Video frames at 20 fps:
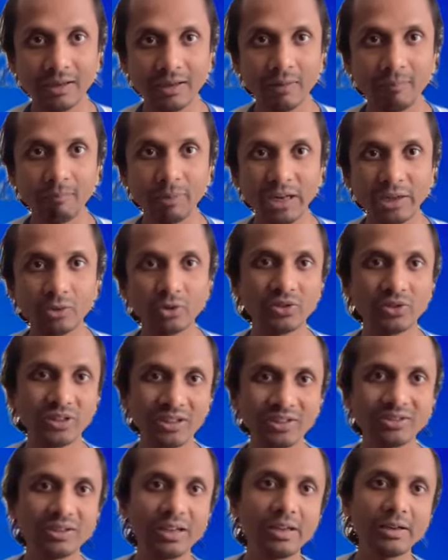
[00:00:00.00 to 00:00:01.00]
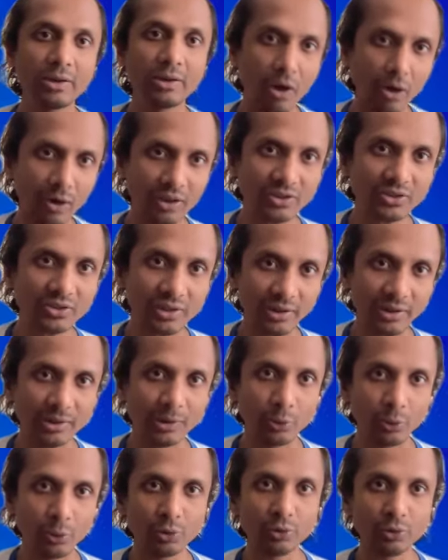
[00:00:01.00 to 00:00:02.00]
compared to $60 that
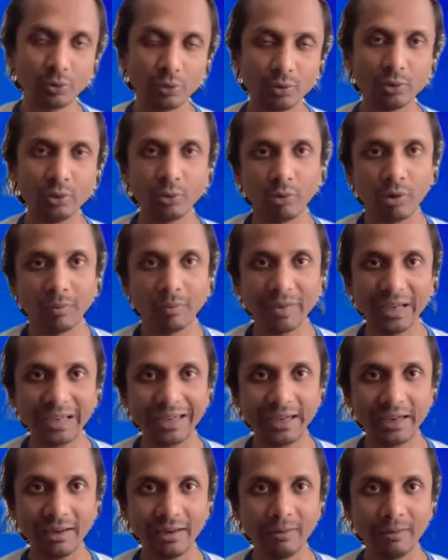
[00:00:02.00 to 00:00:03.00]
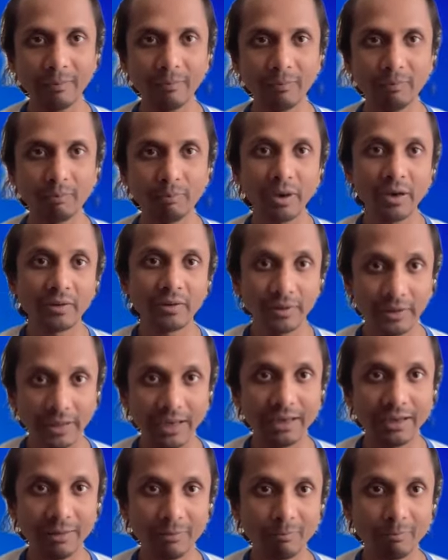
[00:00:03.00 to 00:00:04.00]
you are making per
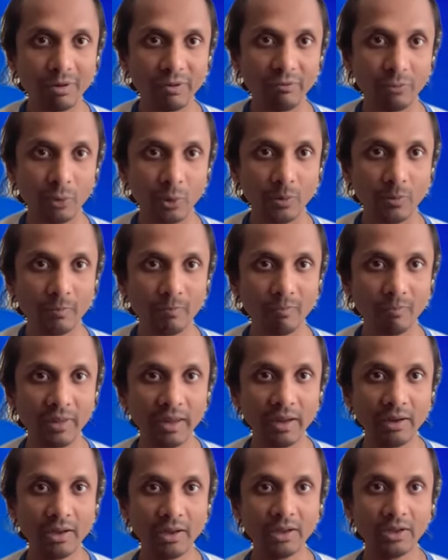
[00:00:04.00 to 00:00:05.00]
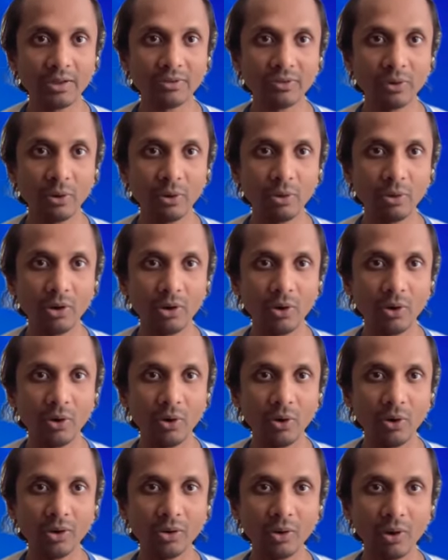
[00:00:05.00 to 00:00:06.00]
day before. So
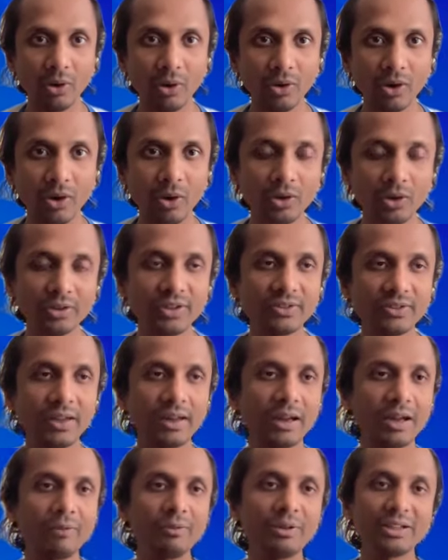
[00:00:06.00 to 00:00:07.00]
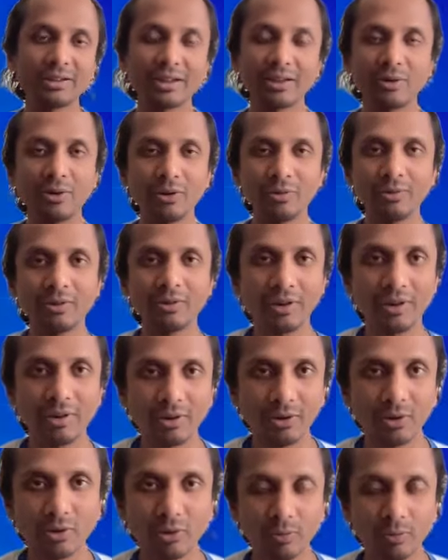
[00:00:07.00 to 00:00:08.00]
all these are having their
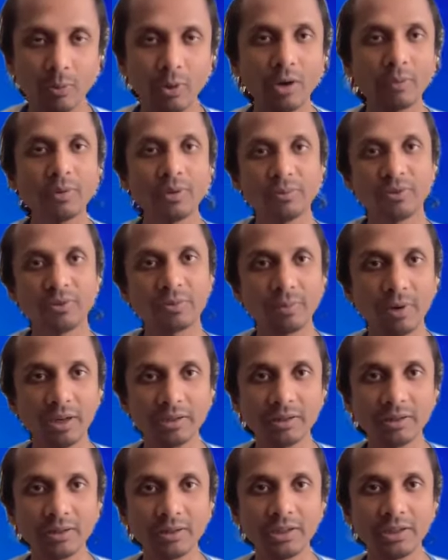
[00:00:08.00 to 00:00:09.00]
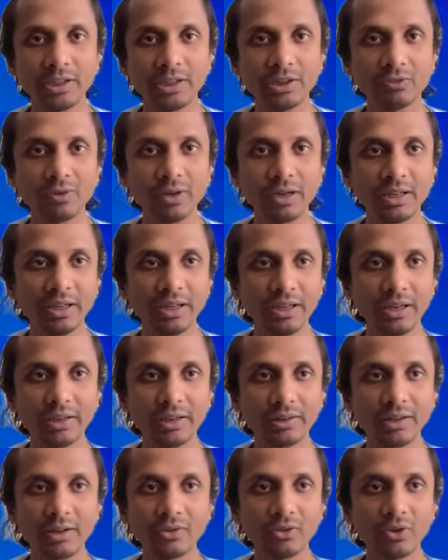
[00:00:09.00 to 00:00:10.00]
own problems, but in trading,
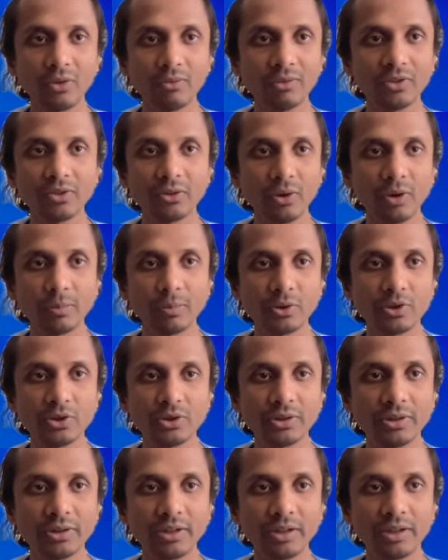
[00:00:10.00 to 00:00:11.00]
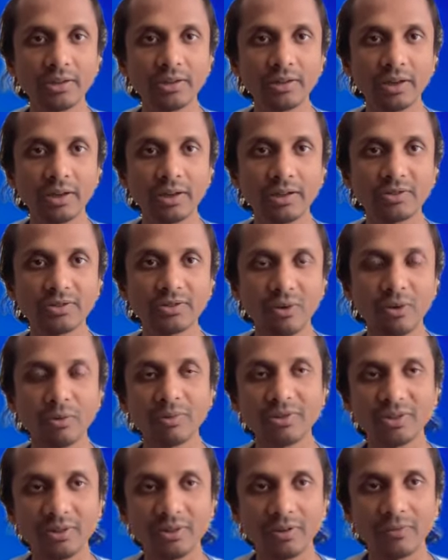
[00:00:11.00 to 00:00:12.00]
like there is always an opportunity there. It's
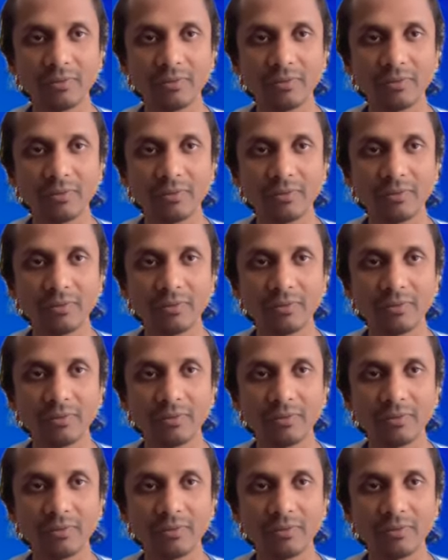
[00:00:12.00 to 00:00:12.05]
always a